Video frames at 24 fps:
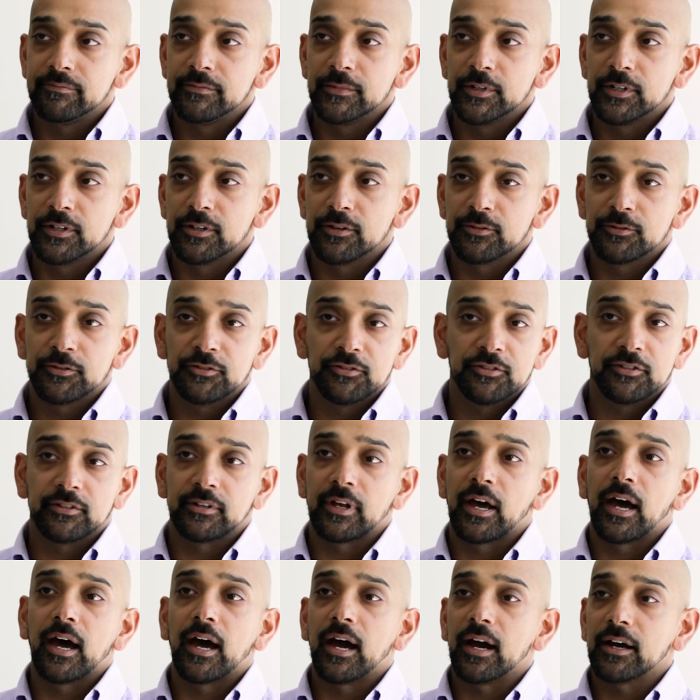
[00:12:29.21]
you know,
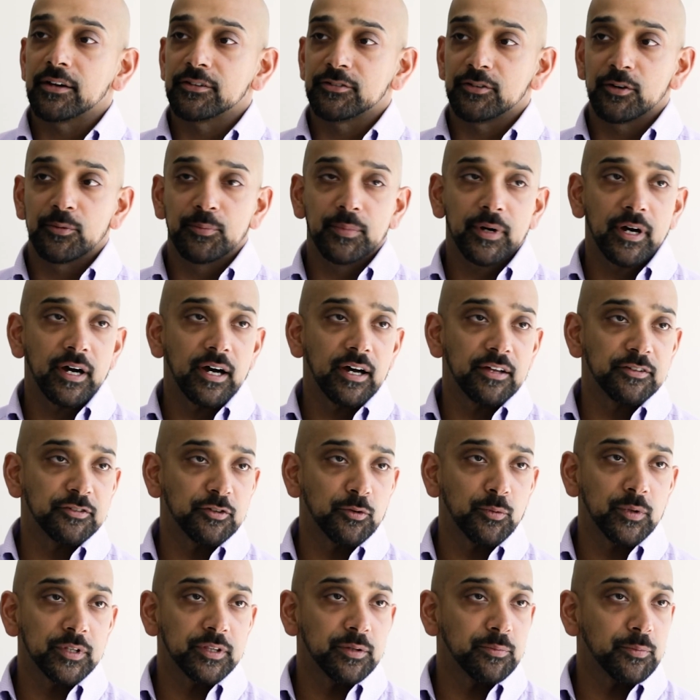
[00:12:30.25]
stocks or bonds
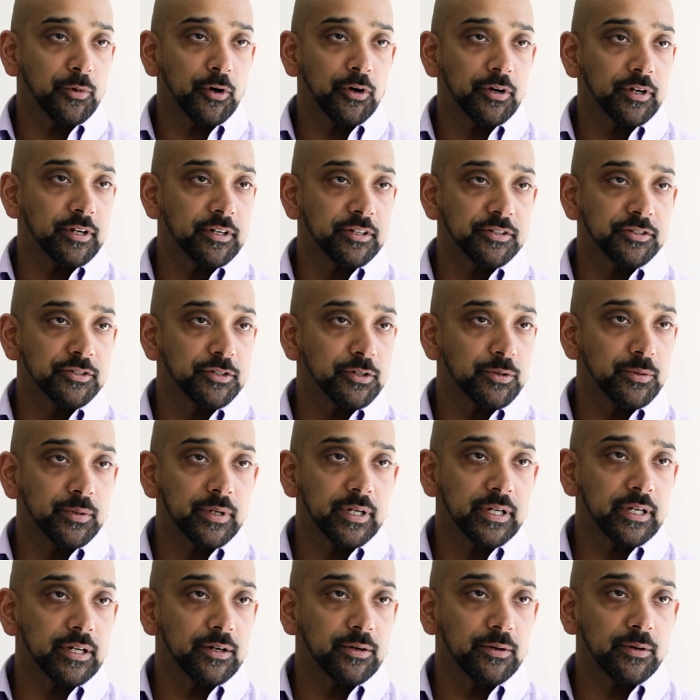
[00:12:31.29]
or what the market is
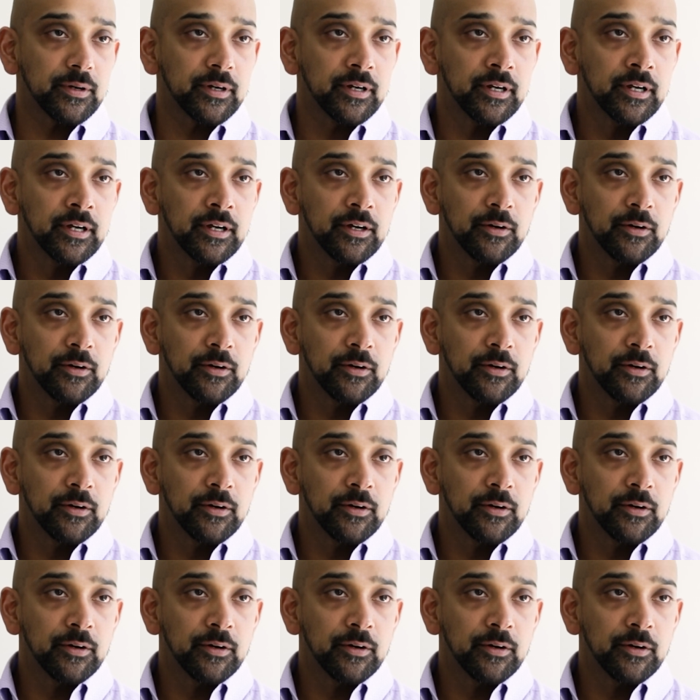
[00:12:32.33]
doing. Or